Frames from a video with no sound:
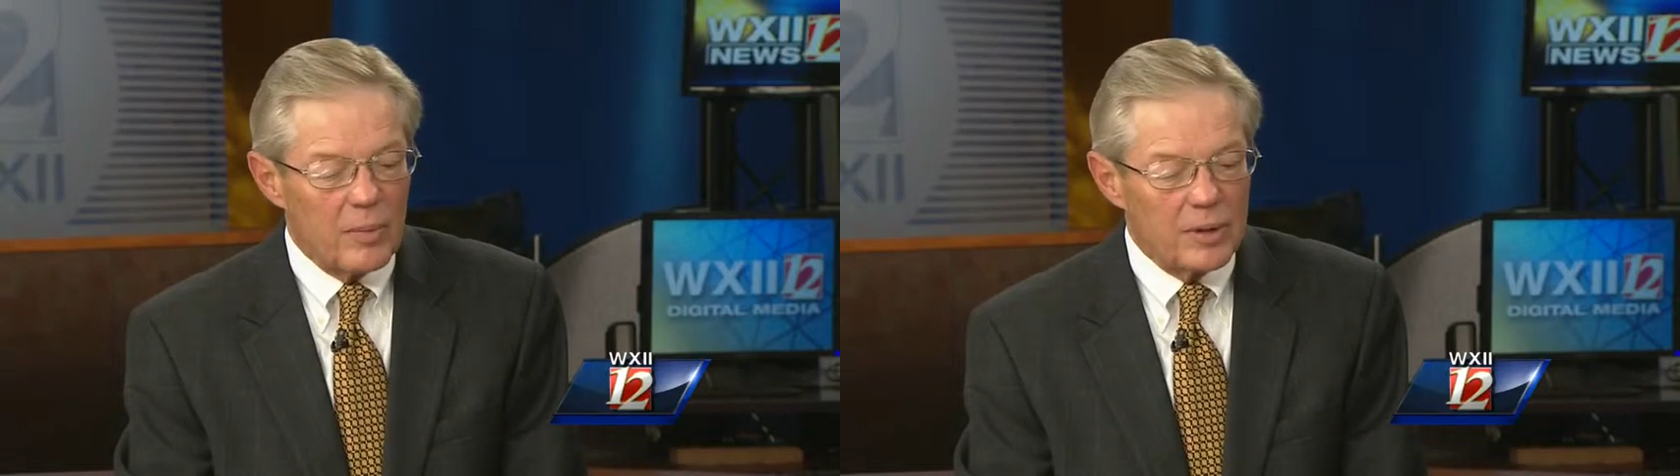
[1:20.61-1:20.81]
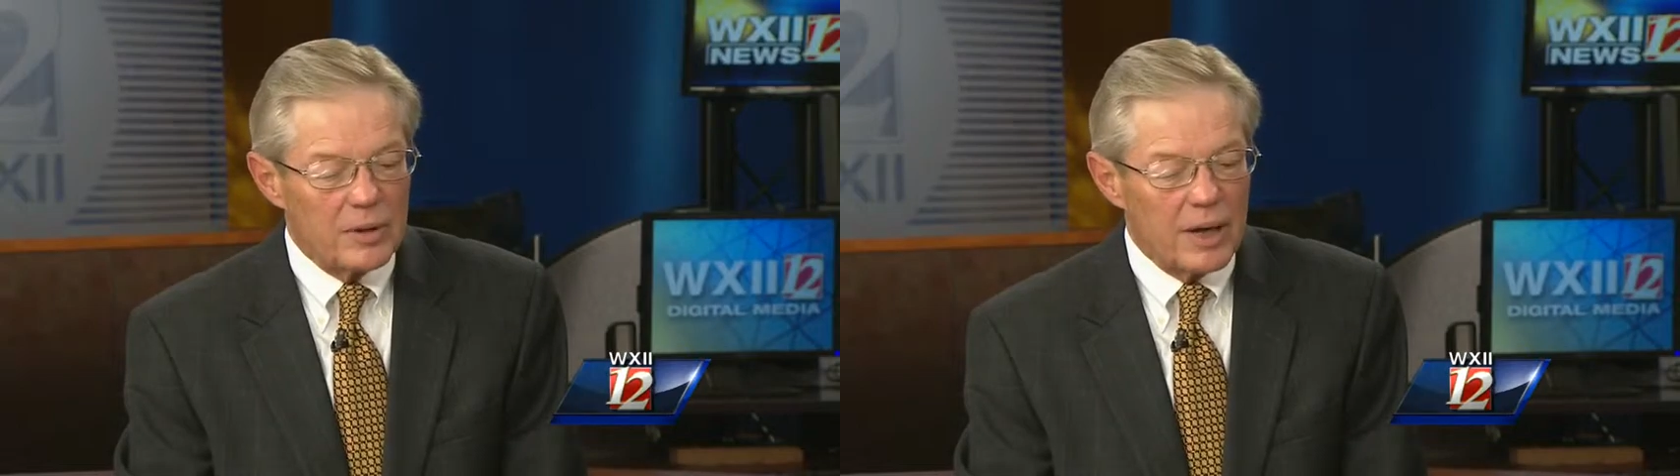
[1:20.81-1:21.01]

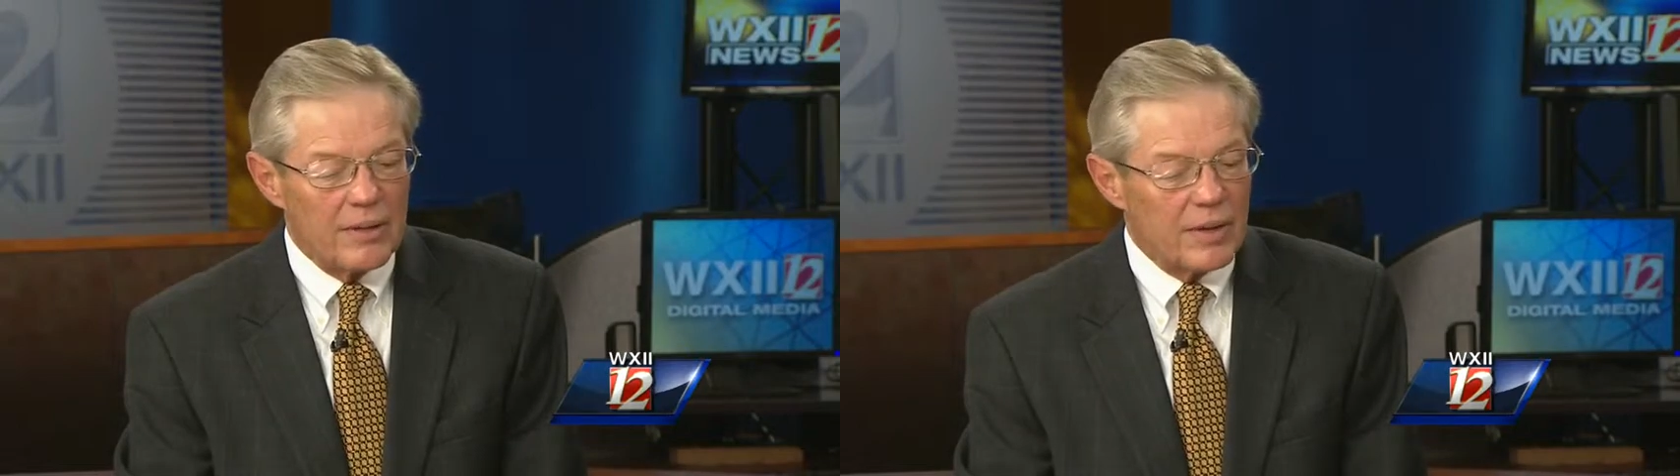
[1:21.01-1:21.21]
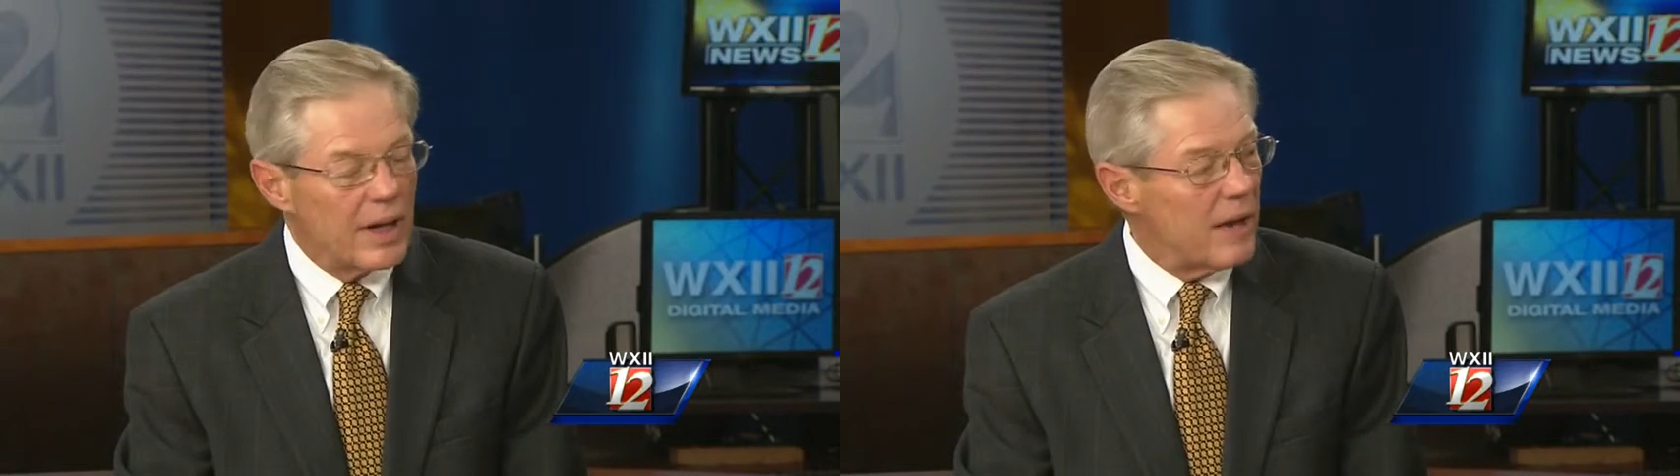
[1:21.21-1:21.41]
but you have
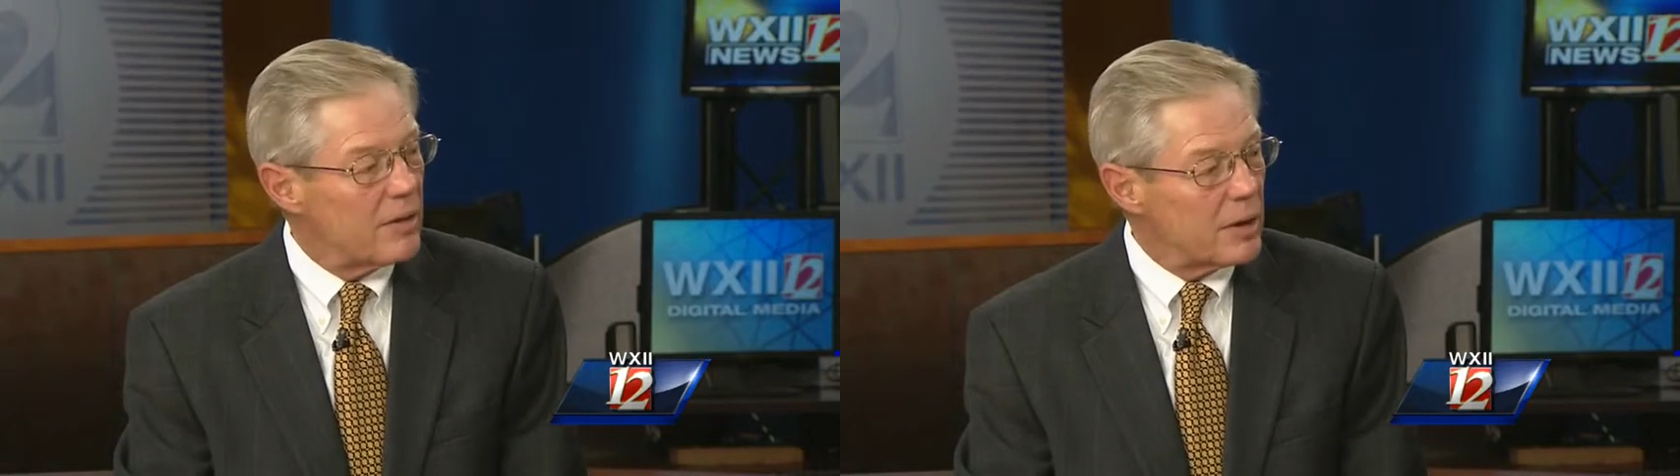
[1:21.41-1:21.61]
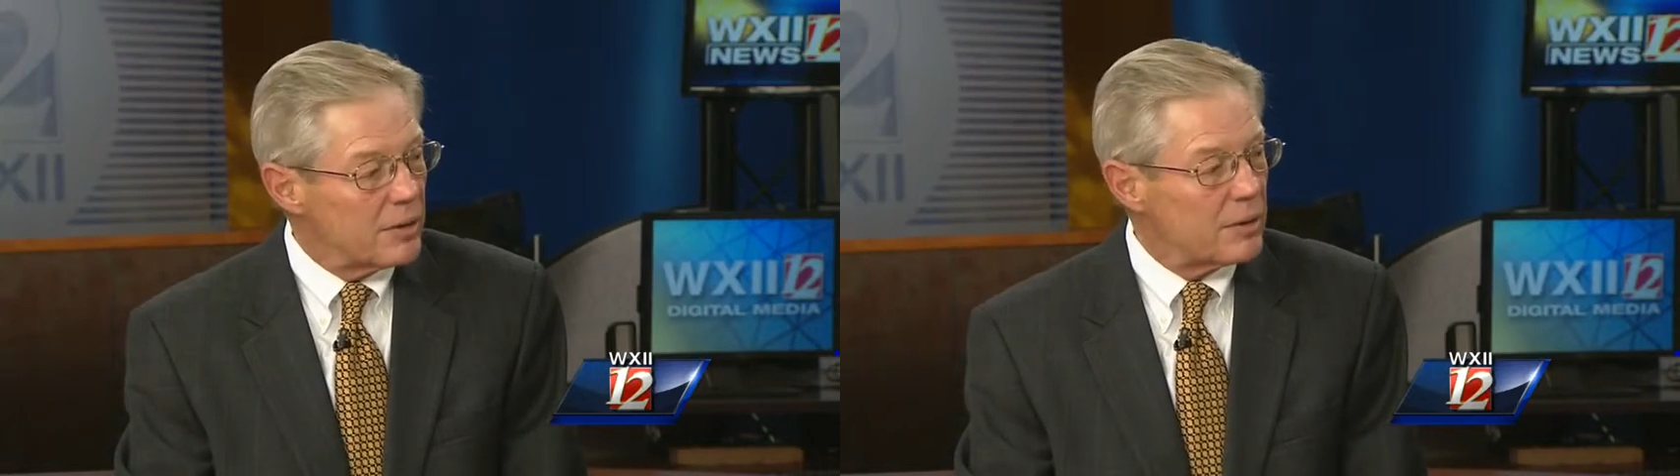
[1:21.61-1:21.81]
to have
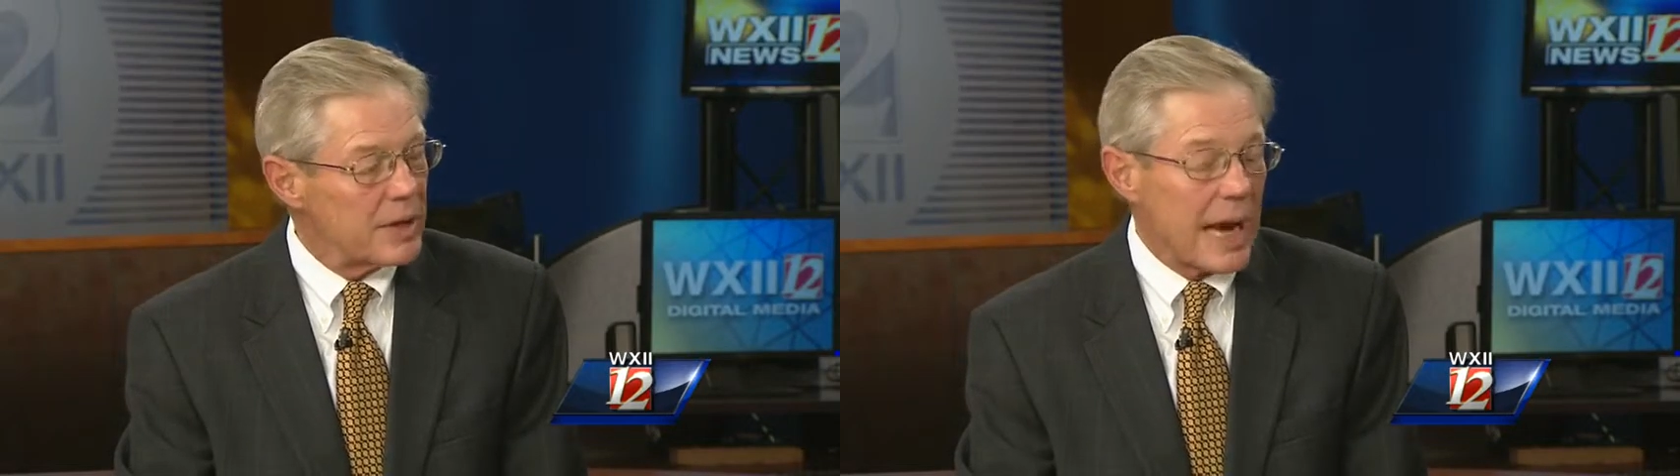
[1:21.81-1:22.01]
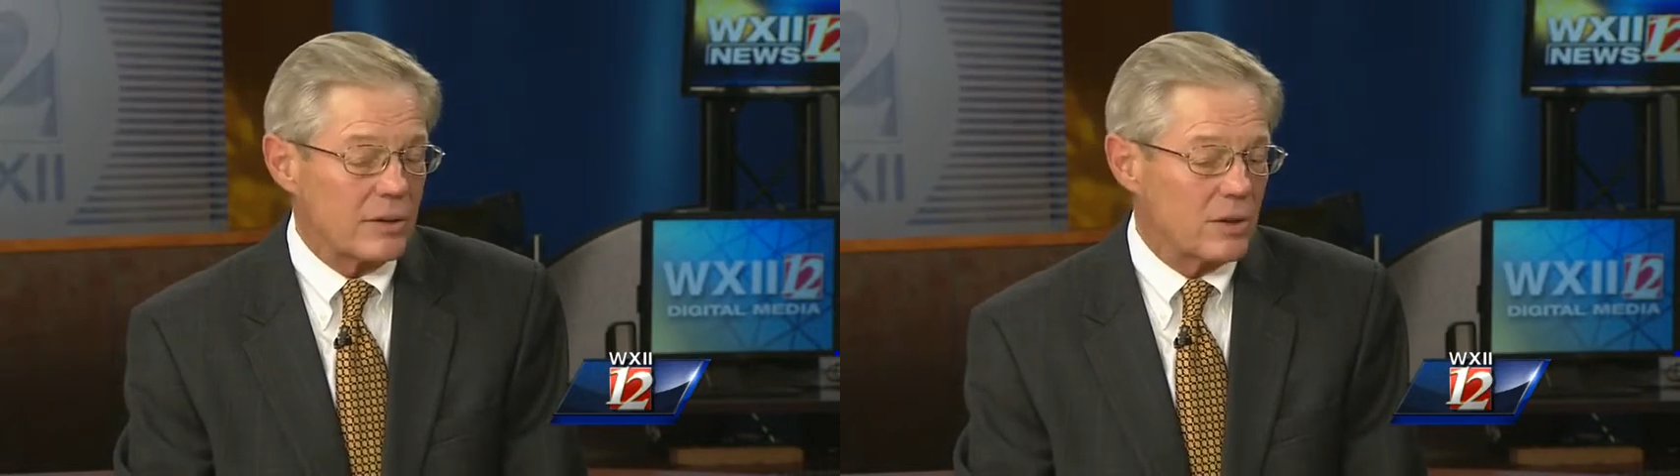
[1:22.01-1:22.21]
it under the
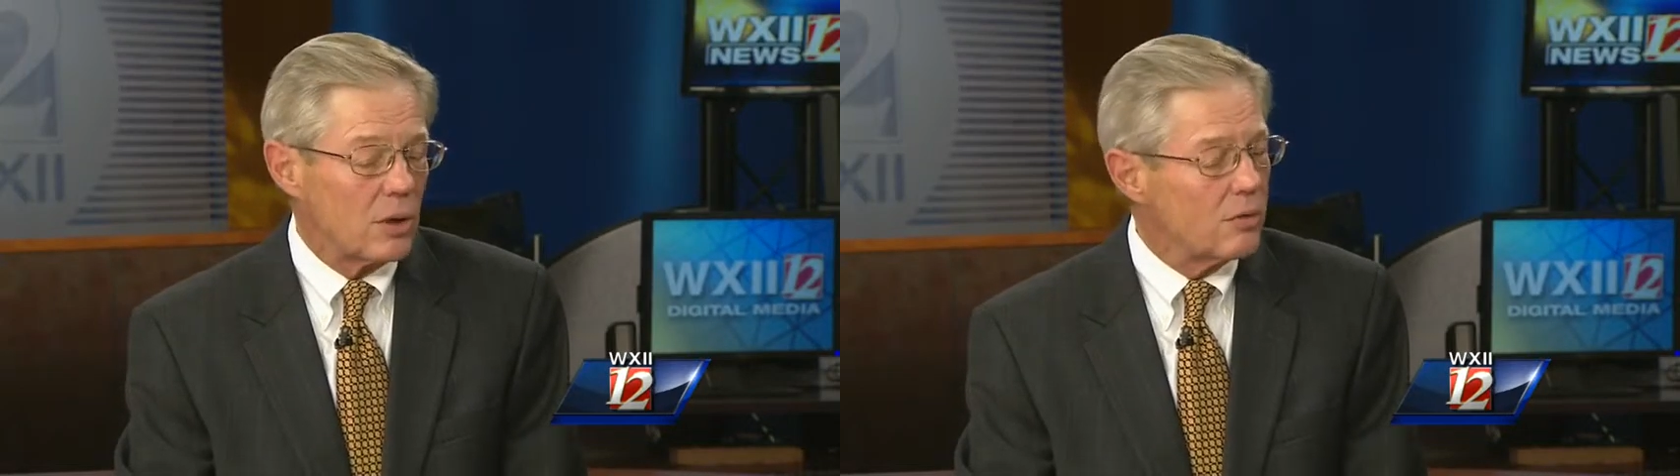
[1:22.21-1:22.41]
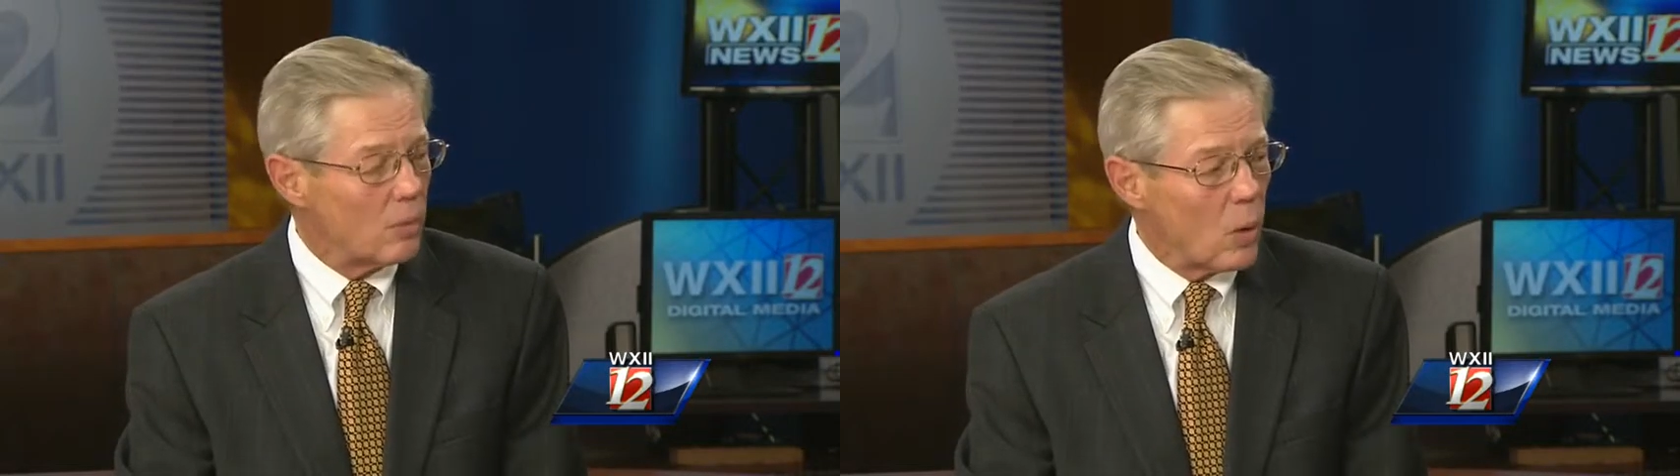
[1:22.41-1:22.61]
tax
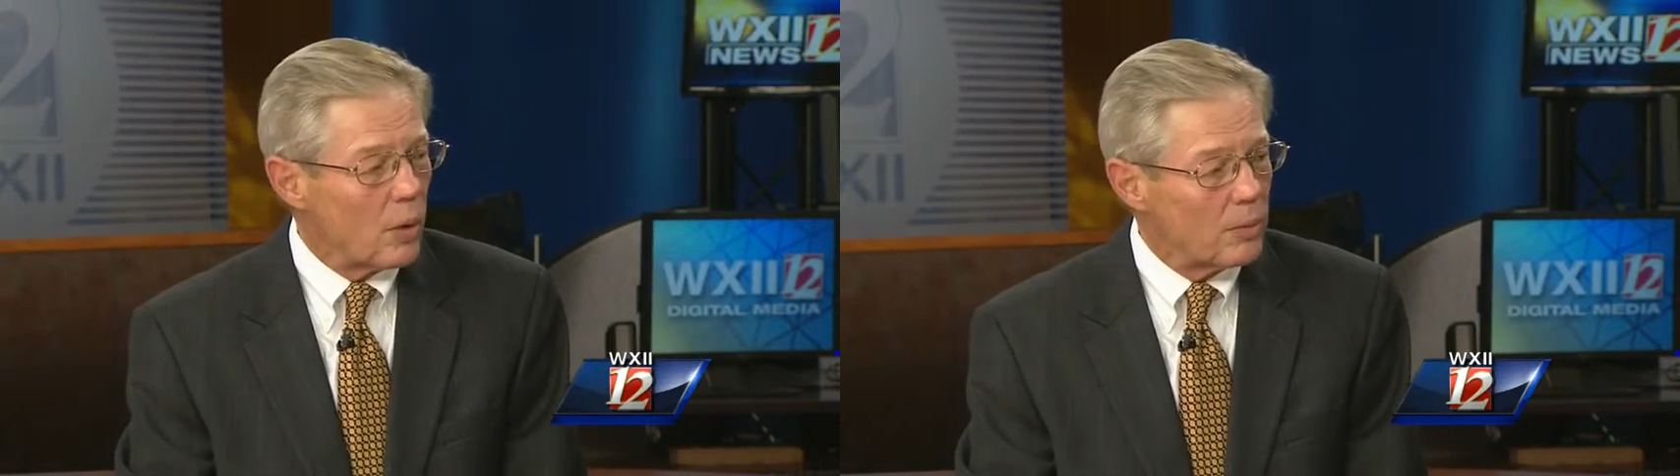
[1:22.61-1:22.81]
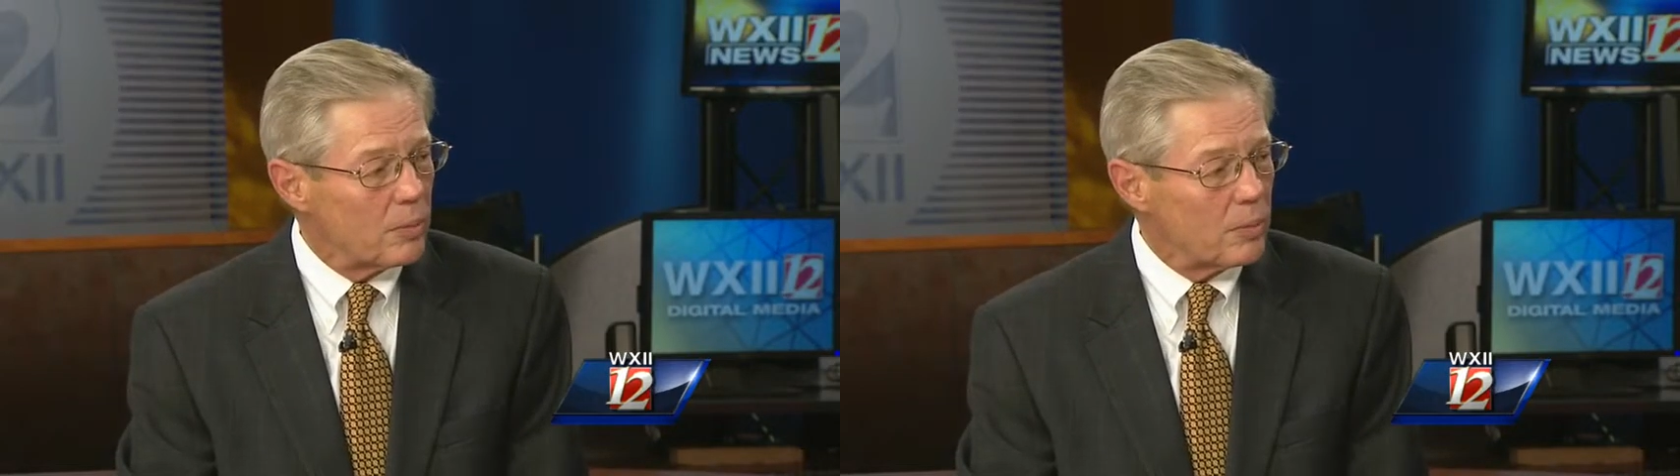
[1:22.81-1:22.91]
code for more than